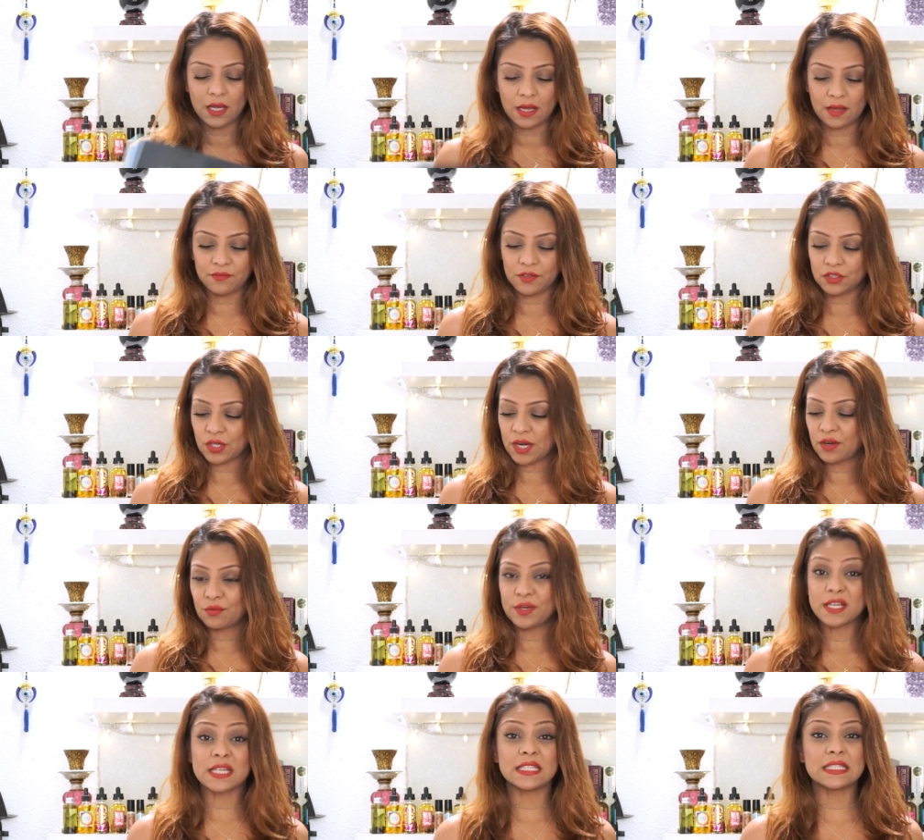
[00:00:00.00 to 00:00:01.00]
If you're trying to
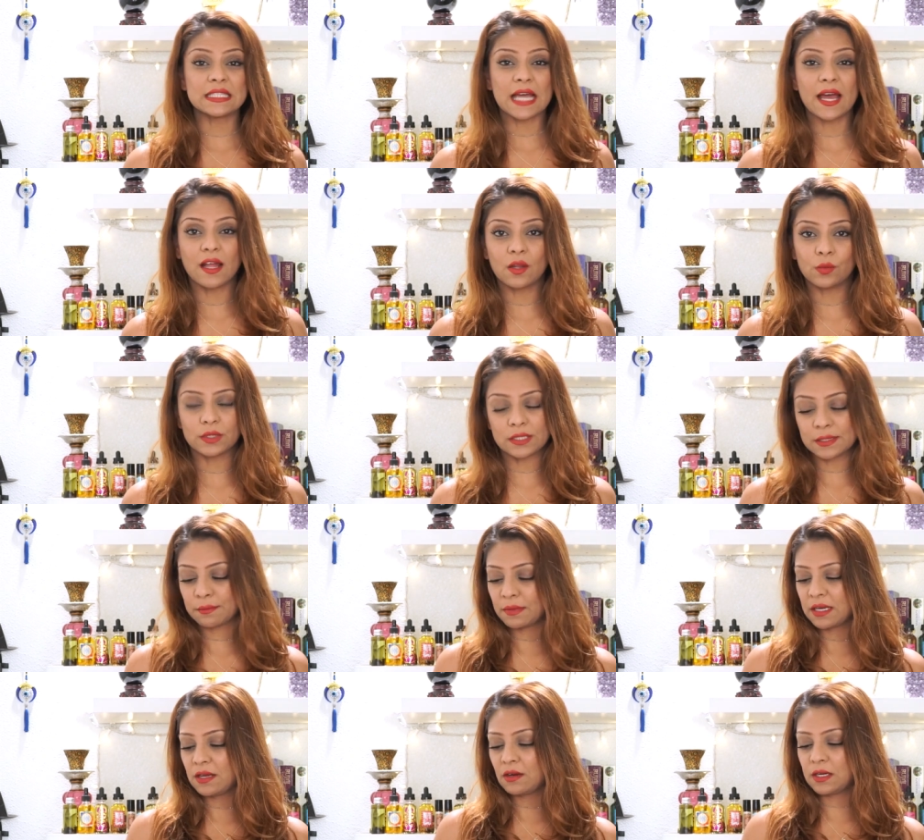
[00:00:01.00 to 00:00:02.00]
reconcile with
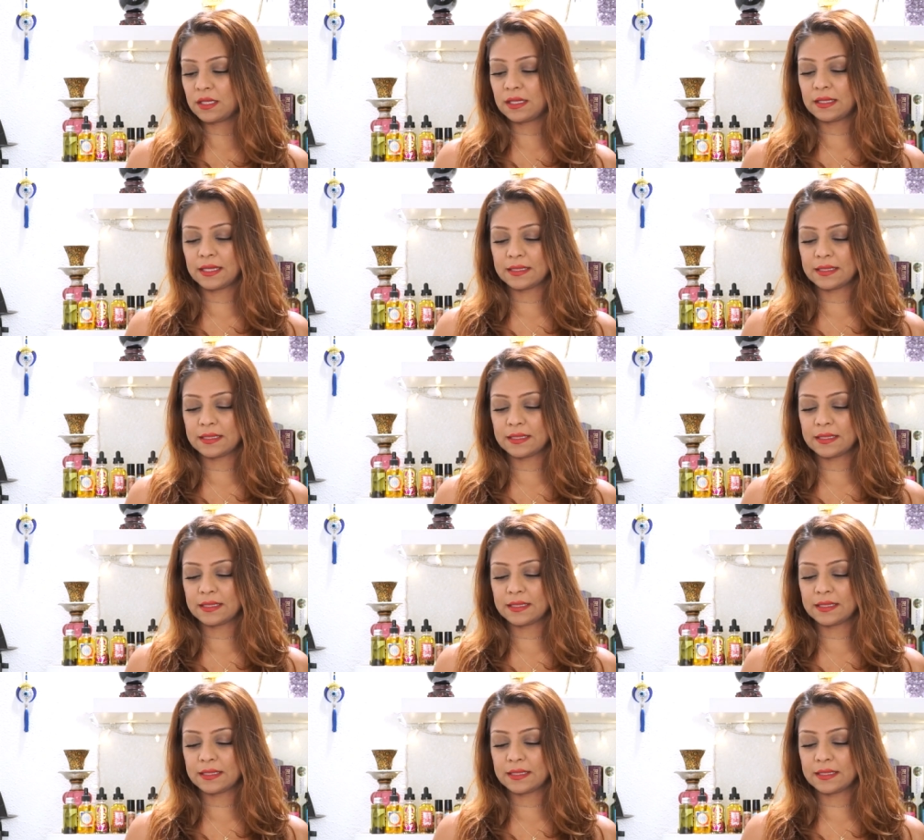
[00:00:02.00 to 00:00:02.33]
somebody or anything